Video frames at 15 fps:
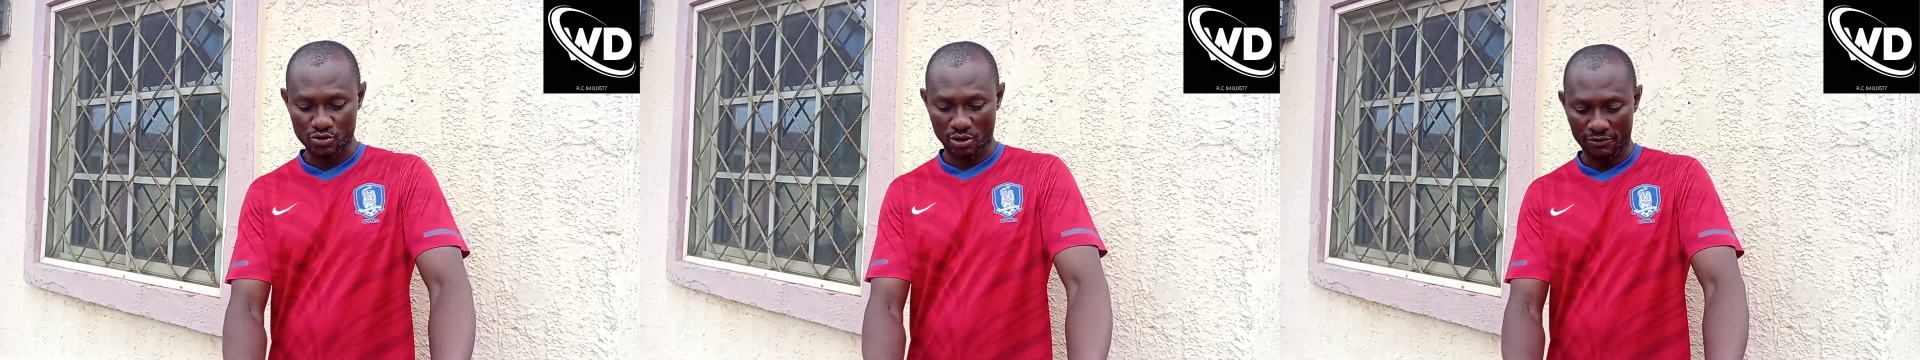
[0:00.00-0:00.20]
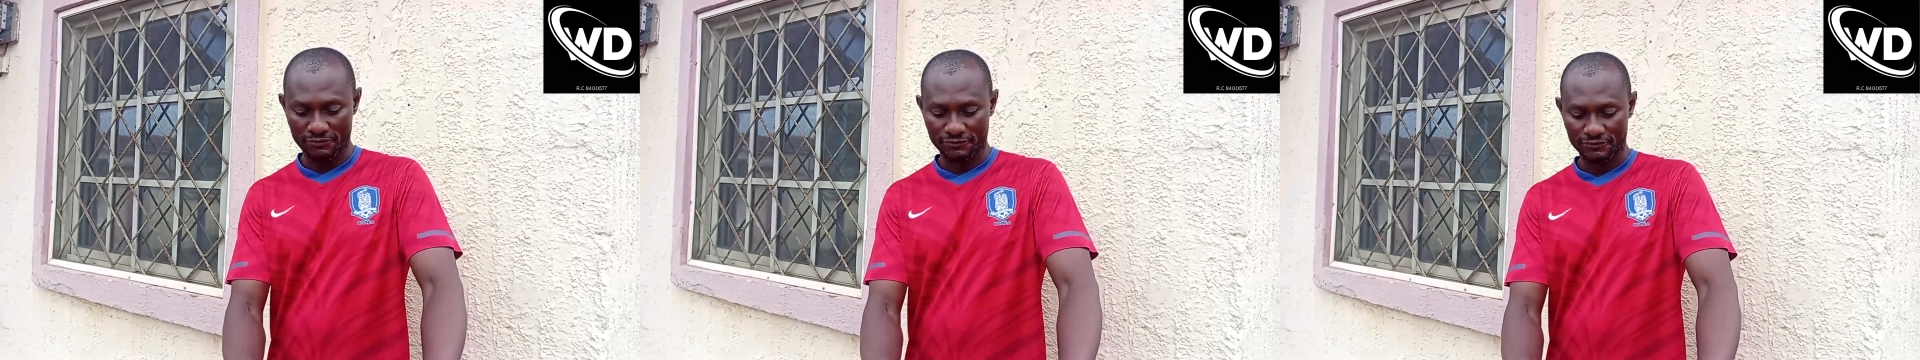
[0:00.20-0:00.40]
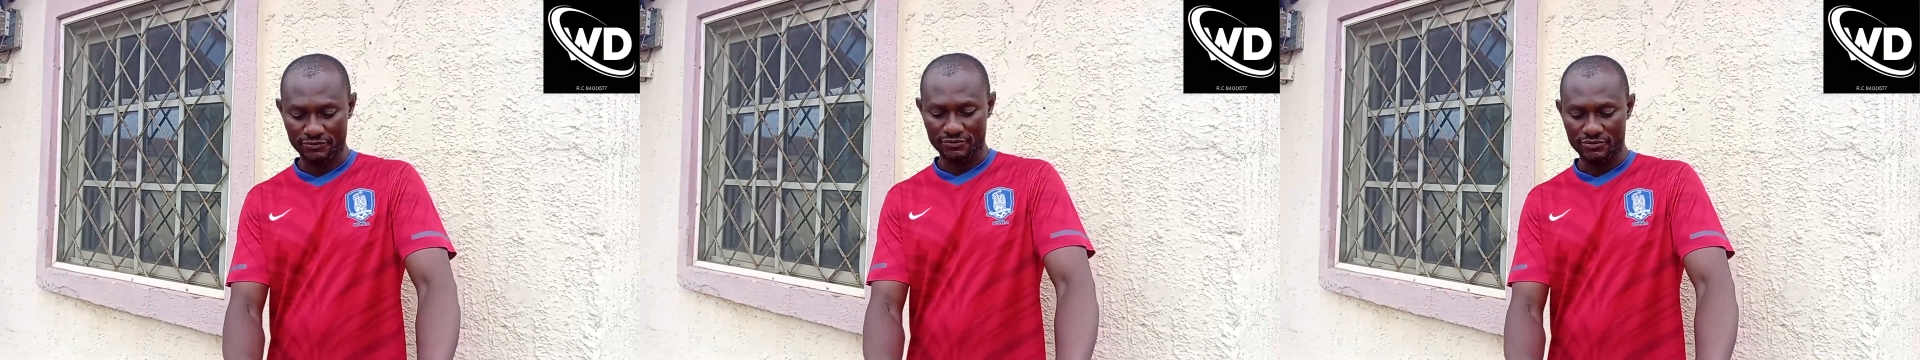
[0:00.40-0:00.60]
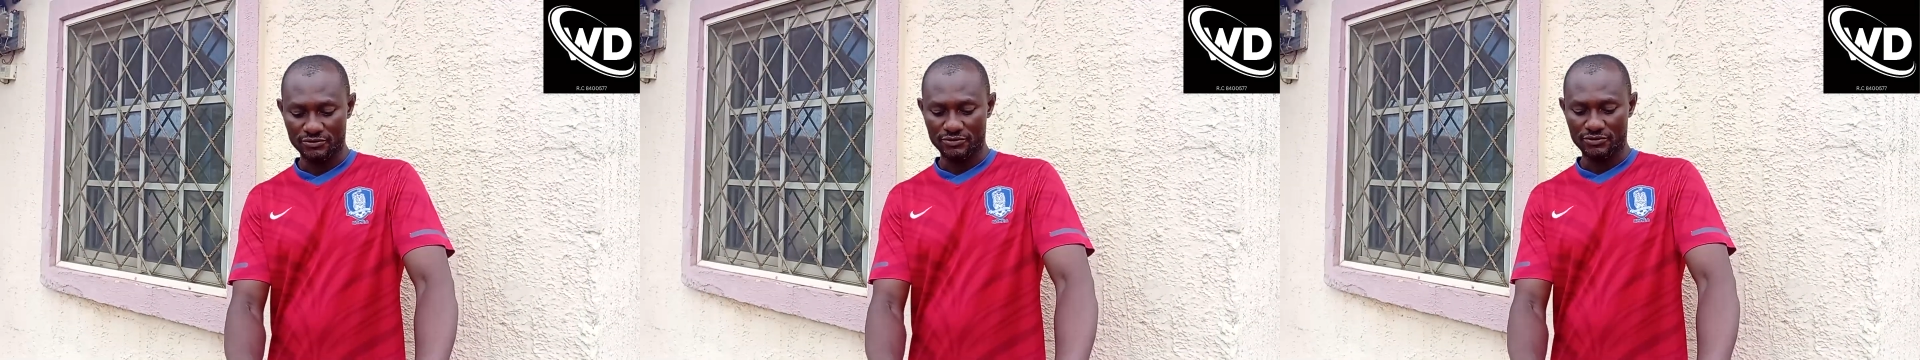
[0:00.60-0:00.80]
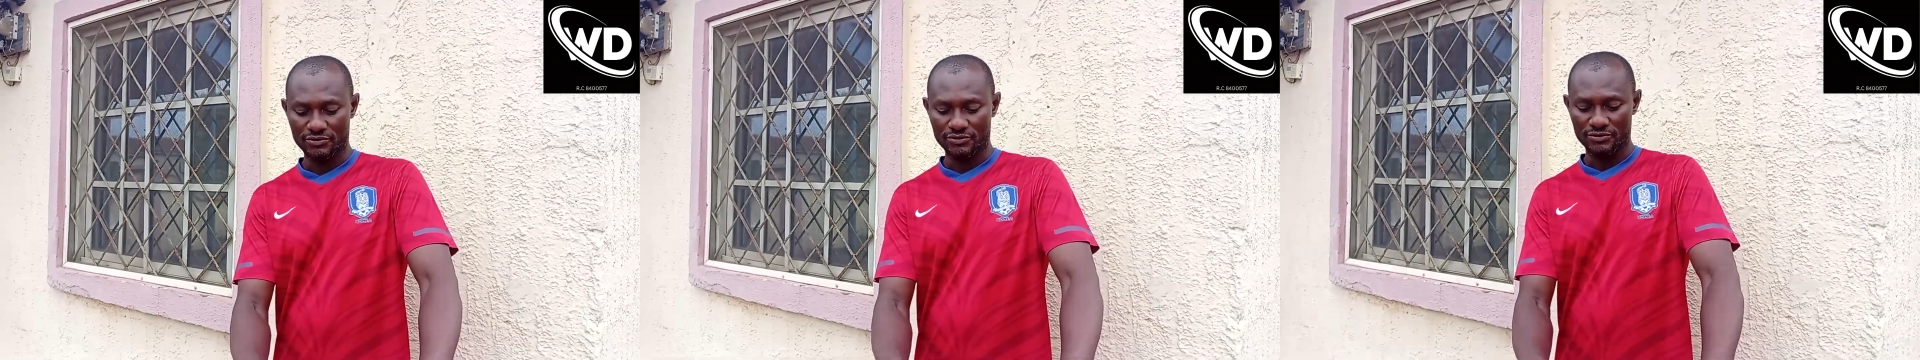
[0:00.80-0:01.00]
of
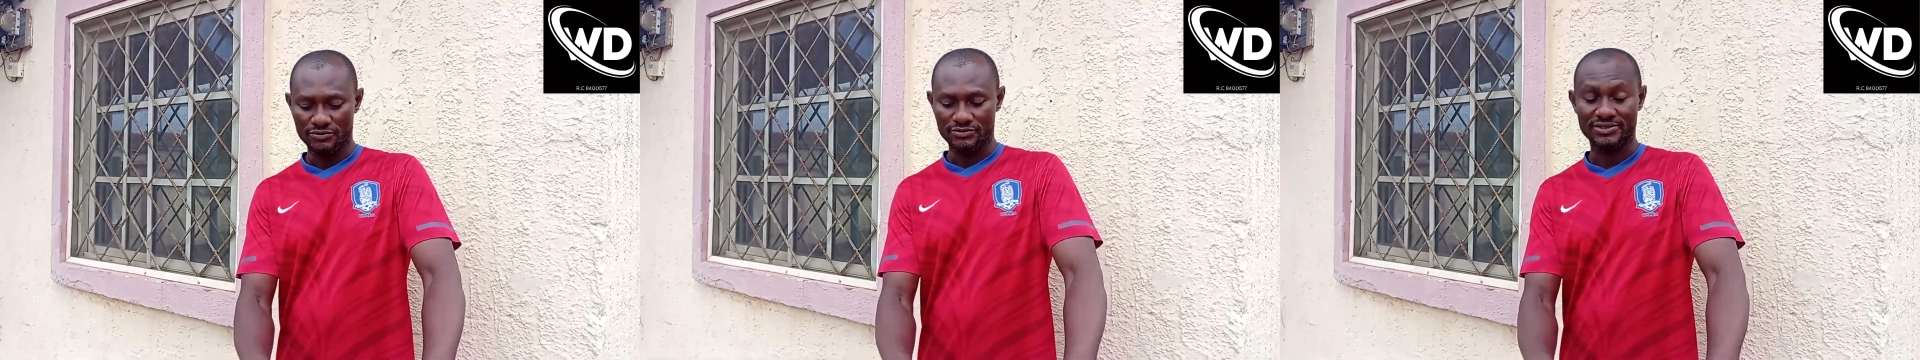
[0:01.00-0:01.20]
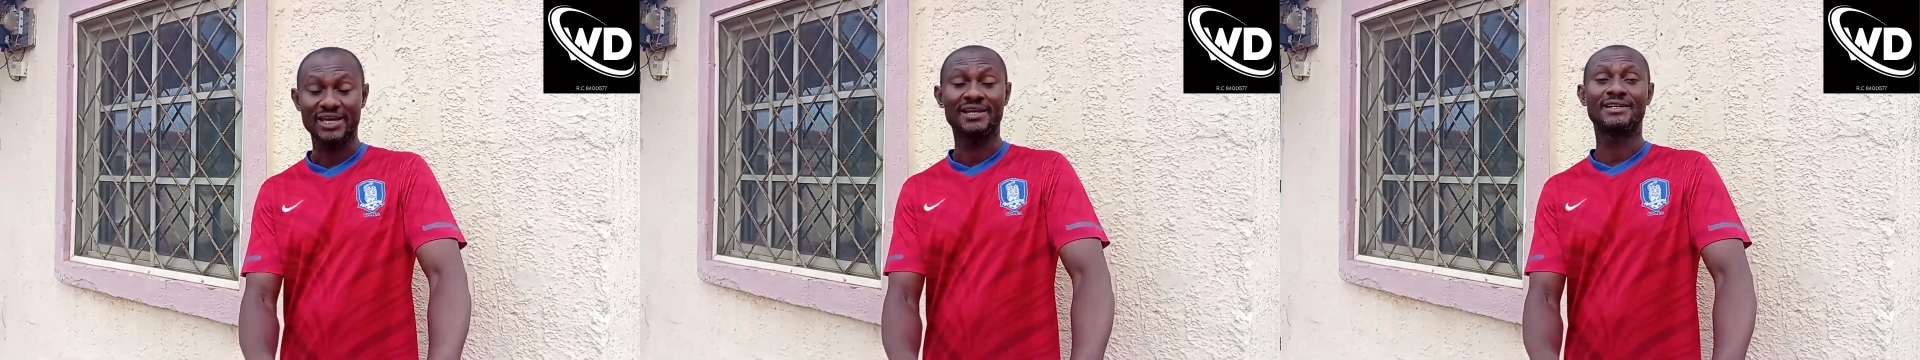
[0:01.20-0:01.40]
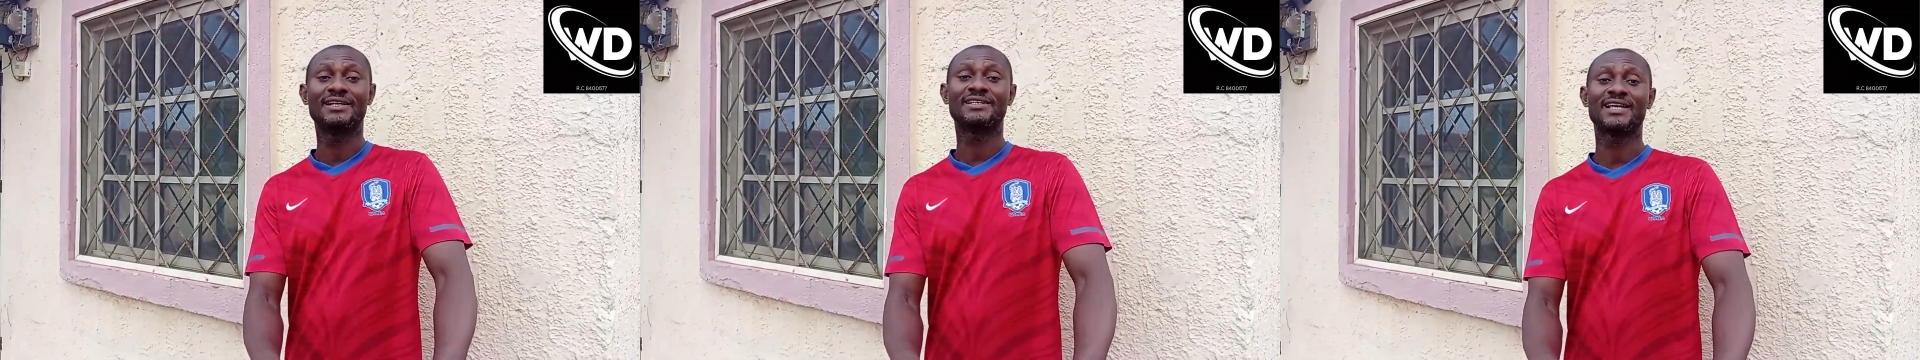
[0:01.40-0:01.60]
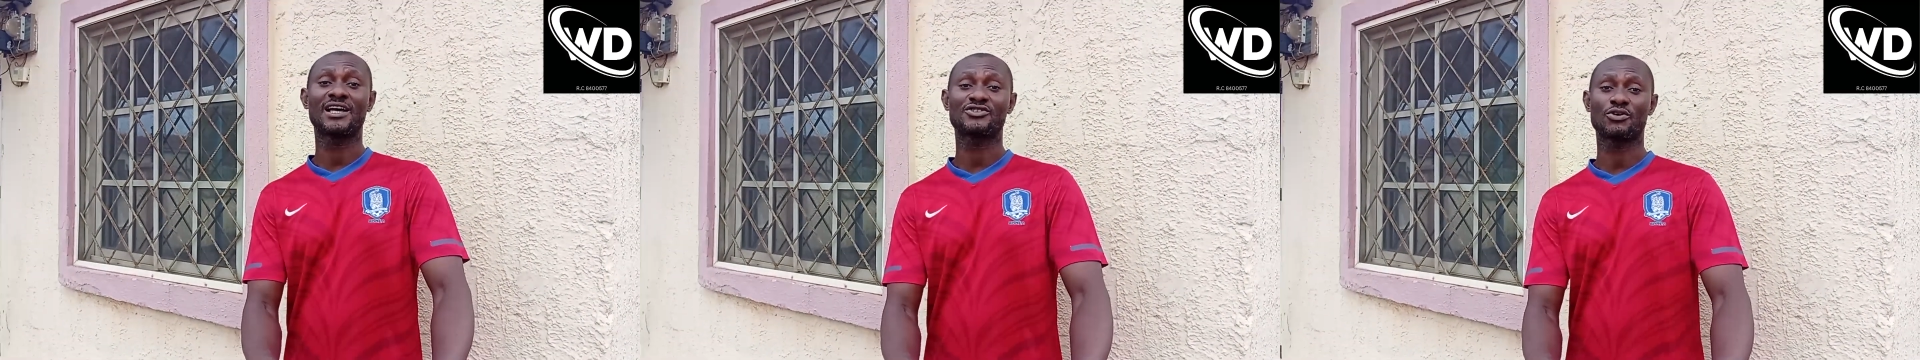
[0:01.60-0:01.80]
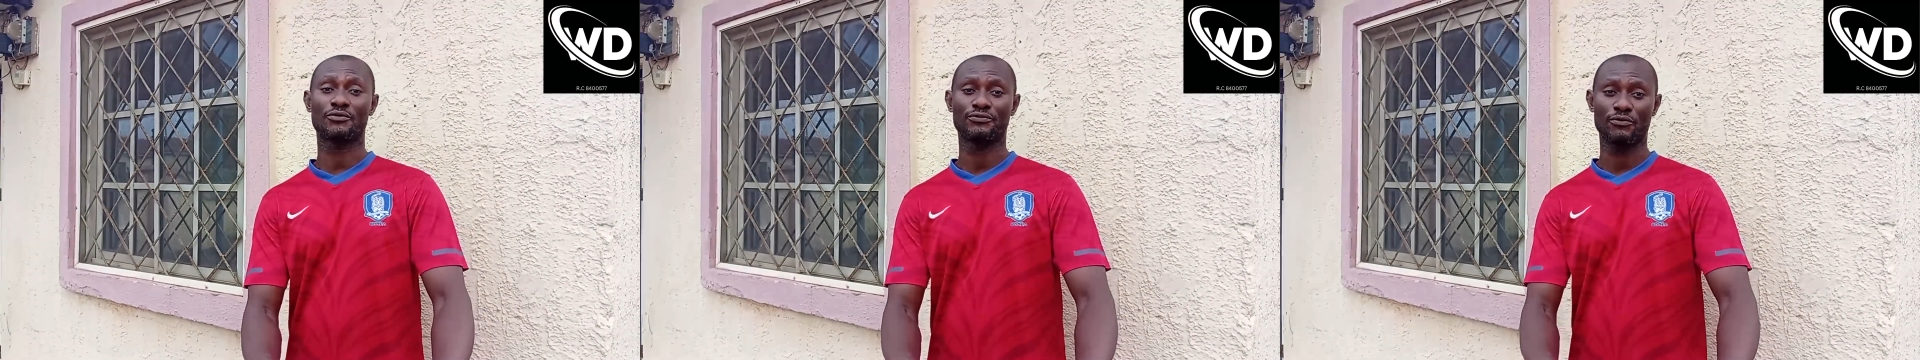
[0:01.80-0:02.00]
10
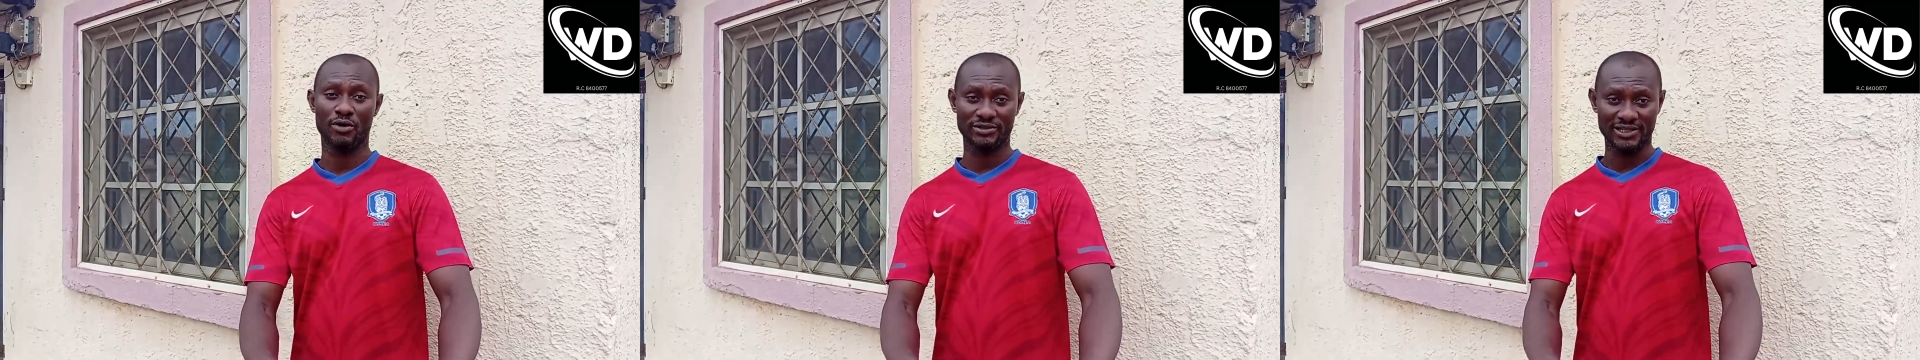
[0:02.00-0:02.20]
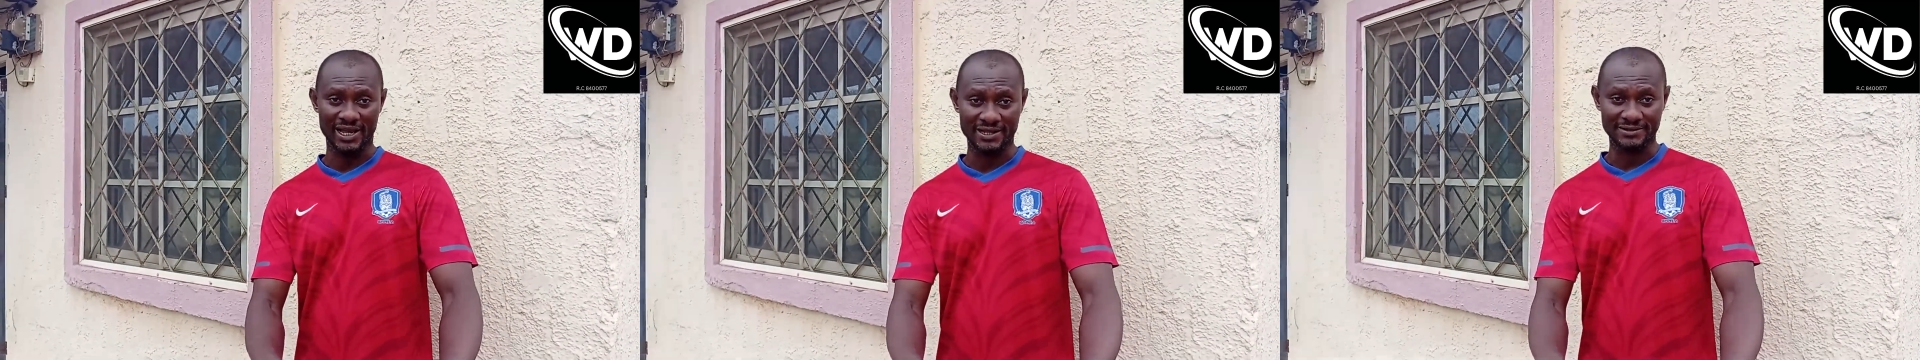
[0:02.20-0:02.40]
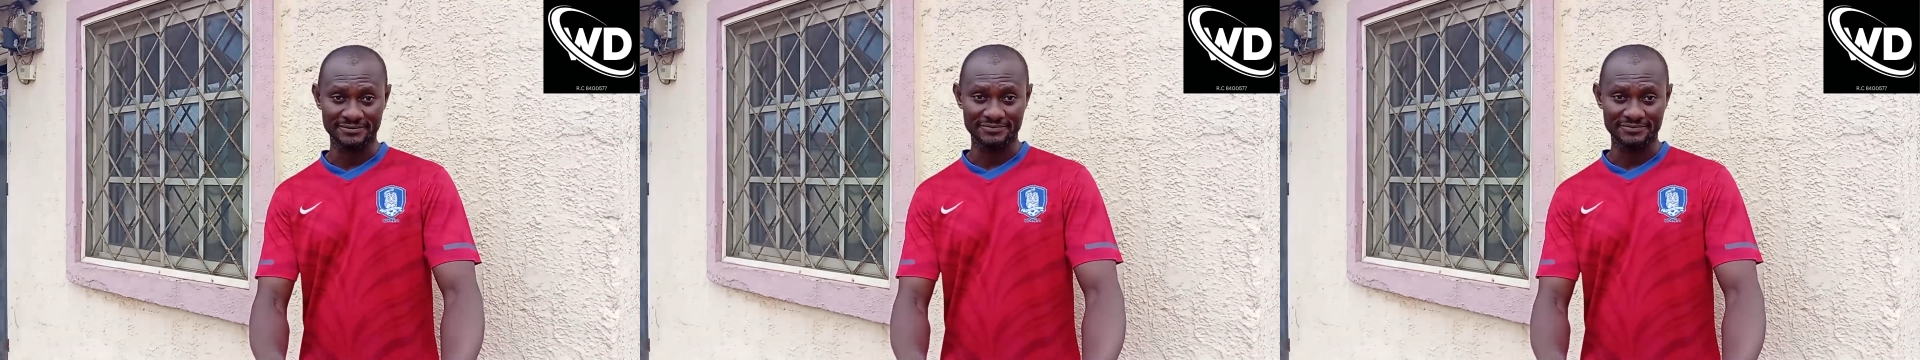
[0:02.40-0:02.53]
liters of water.